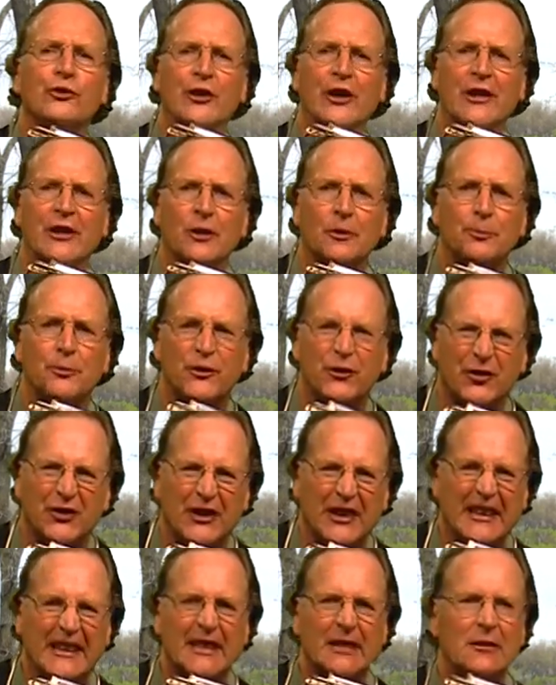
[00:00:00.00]
Jacob
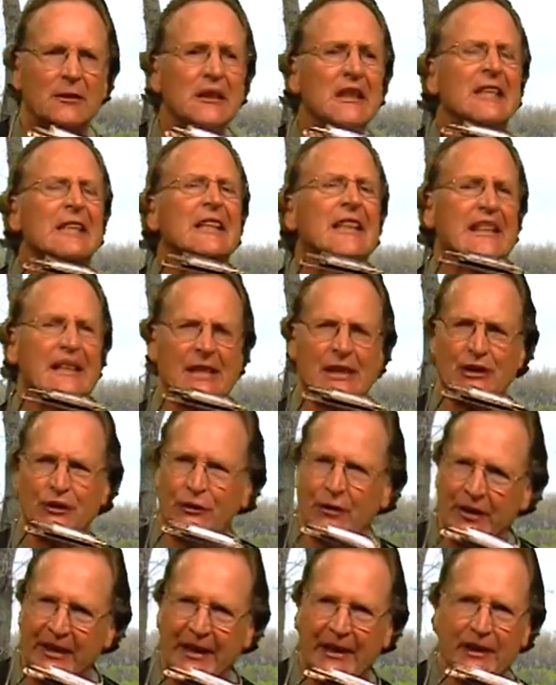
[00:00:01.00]
Steele. He's
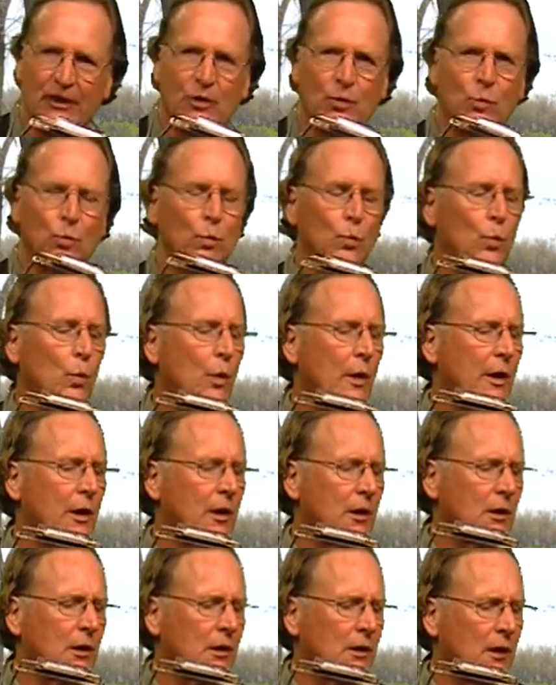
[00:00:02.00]
a getting
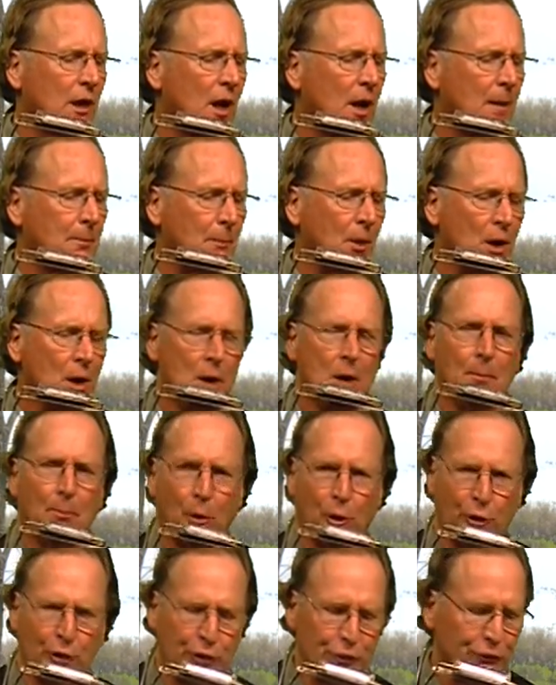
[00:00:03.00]
well off,
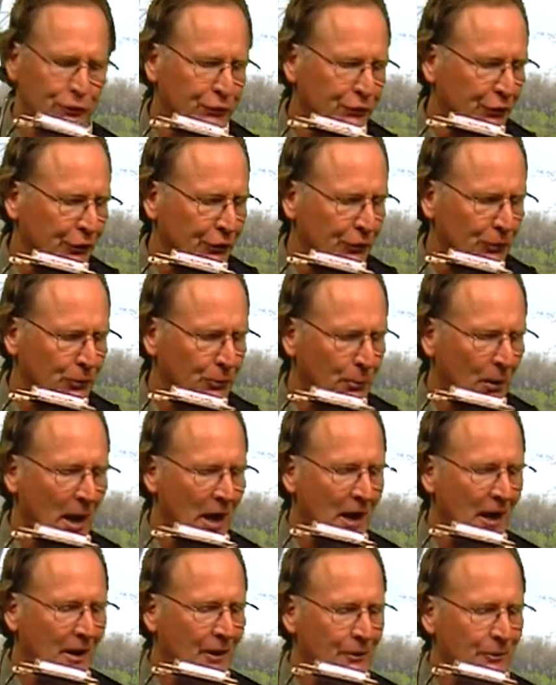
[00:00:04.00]
but he's still
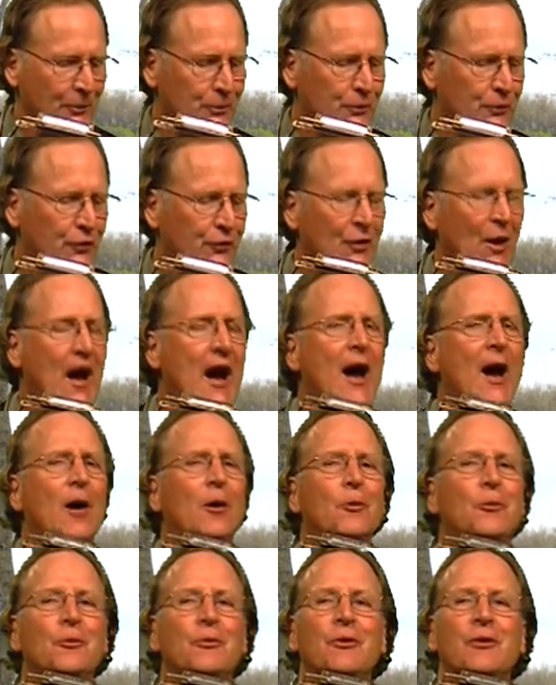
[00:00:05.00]
rather
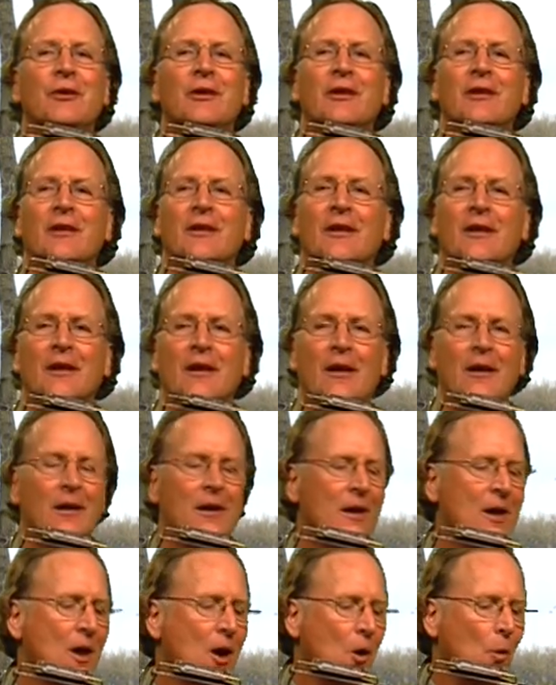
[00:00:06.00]

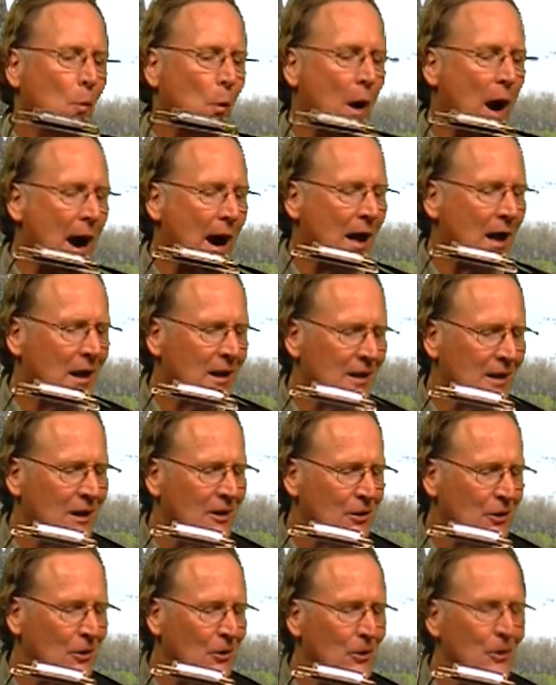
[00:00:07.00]
sound, while
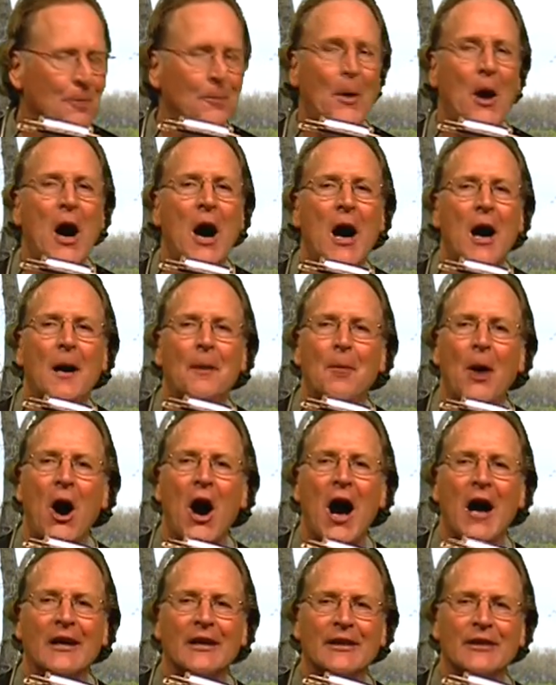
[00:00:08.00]
Uncle Bob
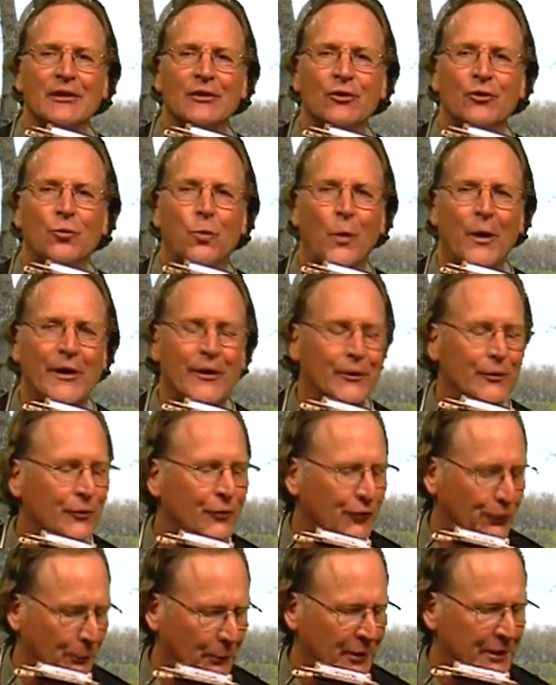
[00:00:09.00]
Hawkins
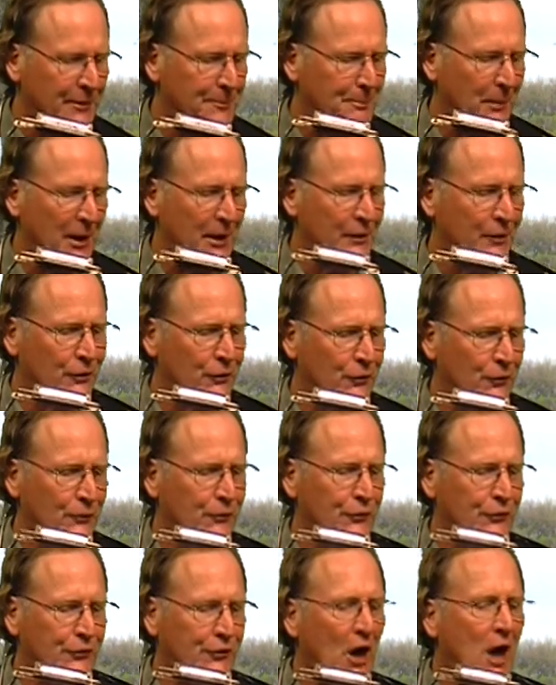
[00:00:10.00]
wears three pairs of
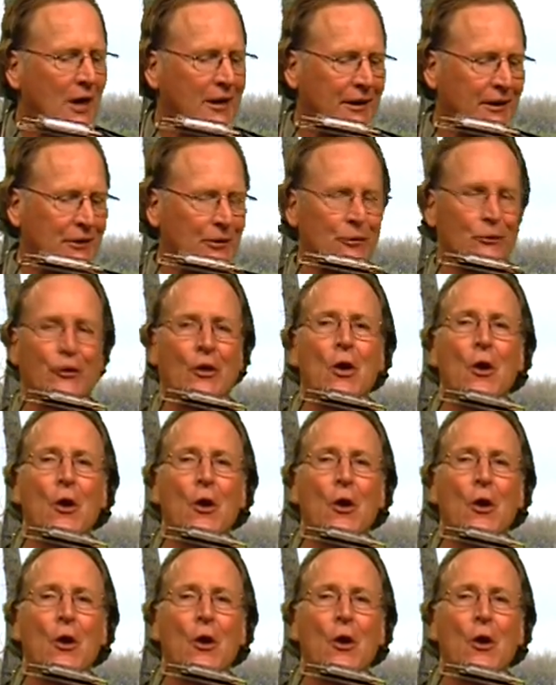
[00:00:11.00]
stockings